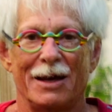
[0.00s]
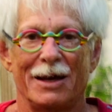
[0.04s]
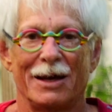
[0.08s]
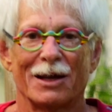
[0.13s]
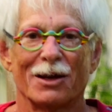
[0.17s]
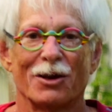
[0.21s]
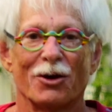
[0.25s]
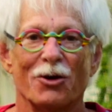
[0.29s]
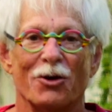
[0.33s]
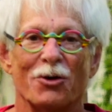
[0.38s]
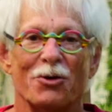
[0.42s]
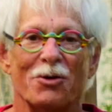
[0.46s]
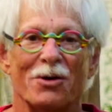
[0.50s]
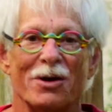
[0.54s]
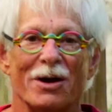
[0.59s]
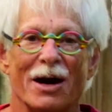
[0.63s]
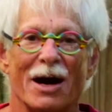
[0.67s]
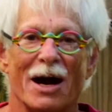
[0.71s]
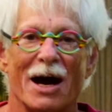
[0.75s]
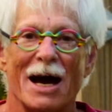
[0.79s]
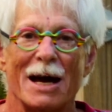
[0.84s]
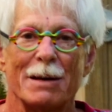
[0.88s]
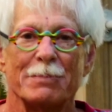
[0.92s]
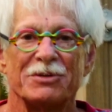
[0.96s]
Hello,
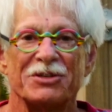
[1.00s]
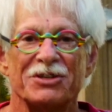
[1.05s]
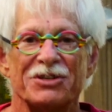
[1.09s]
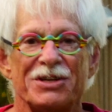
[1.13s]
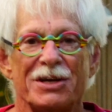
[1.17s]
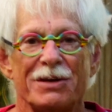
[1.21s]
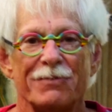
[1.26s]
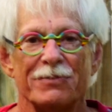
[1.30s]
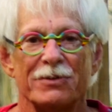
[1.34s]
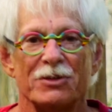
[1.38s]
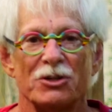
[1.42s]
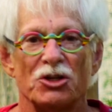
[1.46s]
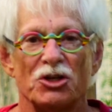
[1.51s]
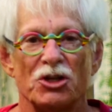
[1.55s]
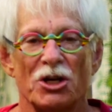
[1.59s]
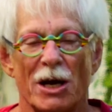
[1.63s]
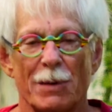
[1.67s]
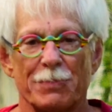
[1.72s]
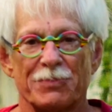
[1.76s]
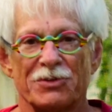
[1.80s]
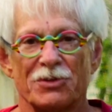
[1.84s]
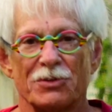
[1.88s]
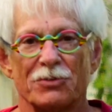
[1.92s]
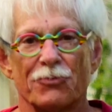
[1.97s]
I'm Stephen
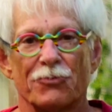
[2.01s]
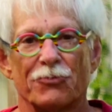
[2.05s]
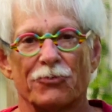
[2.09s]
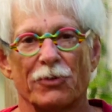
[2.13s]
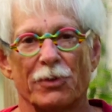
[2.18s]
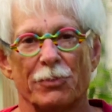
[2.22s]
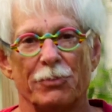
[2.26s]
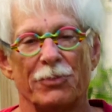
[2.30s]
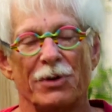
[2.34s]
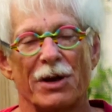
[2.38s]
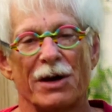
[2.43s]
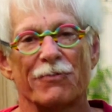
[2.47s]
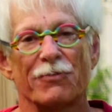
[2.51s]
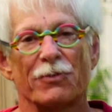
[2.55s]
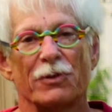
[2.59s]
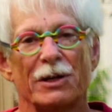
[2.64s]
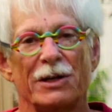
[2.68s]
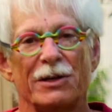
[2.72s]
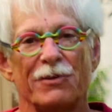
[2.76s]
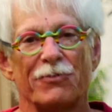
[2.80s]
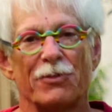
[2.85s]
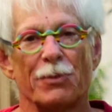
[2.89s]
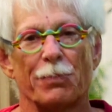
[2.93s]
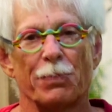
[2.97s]
Jepson from Never
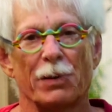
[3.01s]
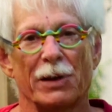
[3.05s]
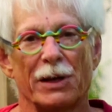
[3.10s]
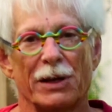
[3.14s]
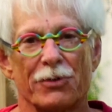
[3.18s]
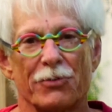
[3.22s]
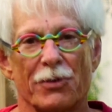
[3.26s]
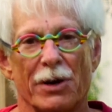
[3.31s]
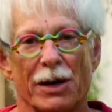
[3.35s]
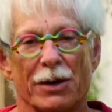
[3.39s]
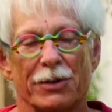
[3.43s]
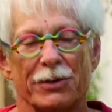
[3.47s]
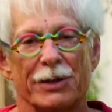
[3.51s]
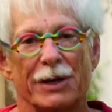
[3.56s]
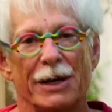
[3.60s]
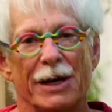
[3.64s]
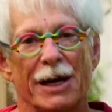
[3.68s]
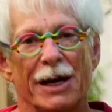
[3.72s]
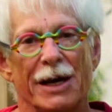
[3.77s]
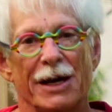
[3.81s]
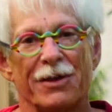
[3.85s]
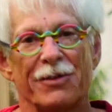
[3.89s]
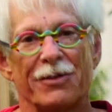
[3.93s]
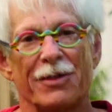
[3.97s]
Leave the Playground.
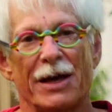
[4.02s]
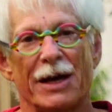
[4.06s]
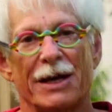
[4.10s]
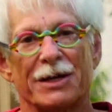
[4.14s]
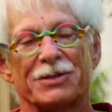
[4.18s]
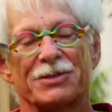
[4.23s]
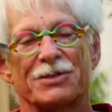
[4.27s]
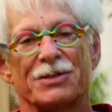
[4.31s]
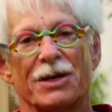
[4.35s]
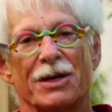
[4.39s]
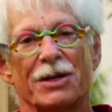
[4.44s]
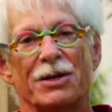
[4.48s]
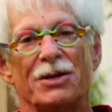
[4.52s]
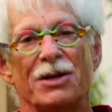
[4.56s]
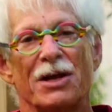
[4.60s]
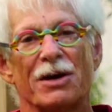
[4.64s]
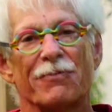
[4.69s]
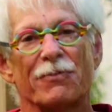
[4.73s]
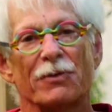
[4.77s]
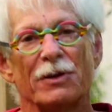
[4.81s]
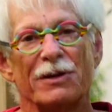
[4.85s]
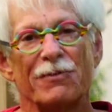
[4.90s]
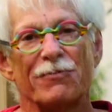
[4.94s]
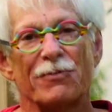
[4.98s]
That's
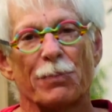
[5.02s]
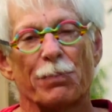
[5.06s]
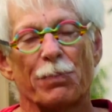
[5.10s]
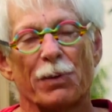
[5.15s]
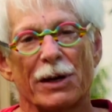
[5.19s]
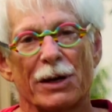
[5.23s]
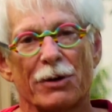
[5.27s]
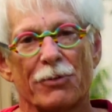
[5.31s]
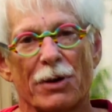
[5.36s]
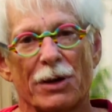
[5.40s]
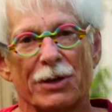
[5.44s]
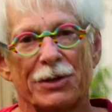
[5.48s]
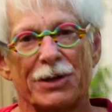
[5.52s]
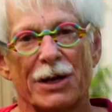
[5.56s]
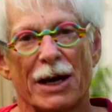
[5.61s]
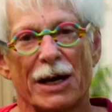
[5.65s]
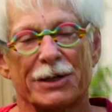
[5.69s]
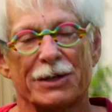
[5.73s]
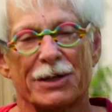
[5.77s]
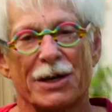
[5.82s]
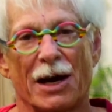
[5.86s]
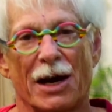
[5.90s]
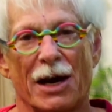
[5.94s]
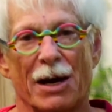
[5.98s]

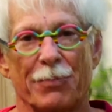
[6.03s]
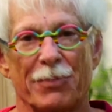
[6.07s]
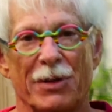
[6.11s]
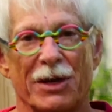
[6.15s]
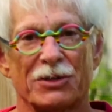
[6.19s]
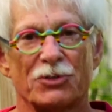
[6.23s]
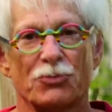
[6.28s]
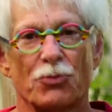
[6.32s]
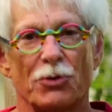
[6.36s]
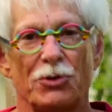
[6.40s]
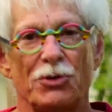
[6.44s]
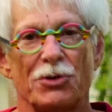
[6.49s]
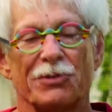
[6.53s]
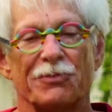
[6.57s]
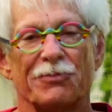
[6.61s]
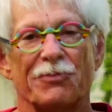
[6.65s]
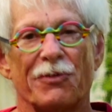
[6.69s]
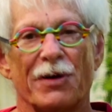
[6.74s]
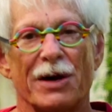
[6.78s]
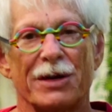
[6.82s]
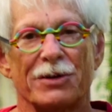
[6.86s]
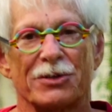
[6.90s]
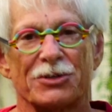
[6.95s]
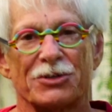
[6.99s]
neverleavetheplayground.com. That's where you can
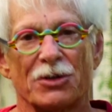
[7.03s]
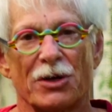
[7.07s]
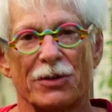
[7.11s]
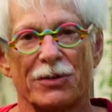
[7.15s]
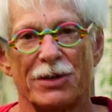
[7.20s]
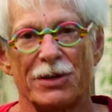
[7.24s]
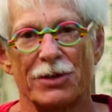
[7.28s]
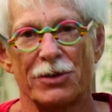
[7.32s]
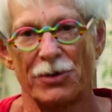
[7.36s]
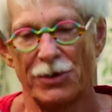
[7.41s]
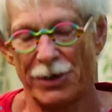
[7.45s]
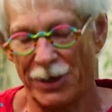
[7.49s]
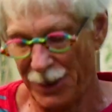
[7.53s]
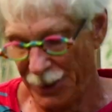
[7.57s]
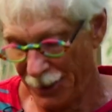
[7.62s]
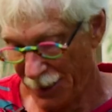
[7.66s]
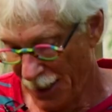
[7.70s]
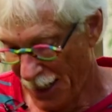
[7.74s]
find us on the internet.